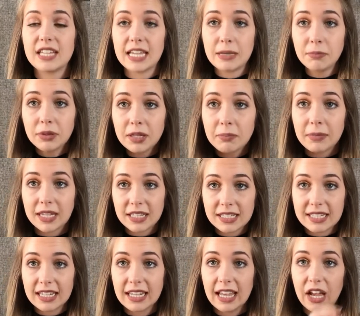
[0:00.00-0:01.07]
Just
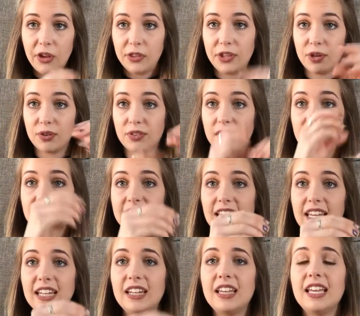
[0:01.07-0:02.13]
implement healthier
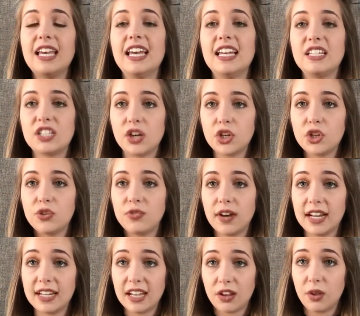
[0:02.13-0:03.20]
things in until
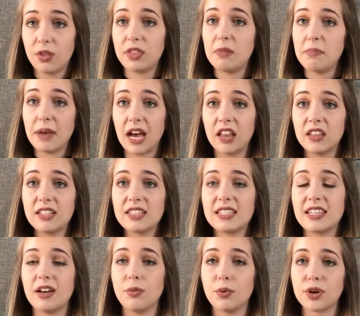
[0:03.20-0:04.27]
you find a healthy
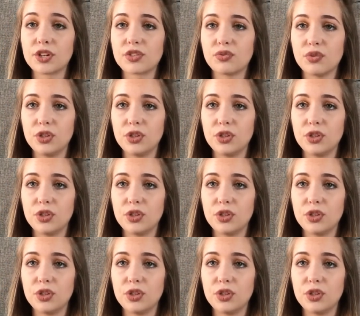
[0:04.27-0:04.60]
balance that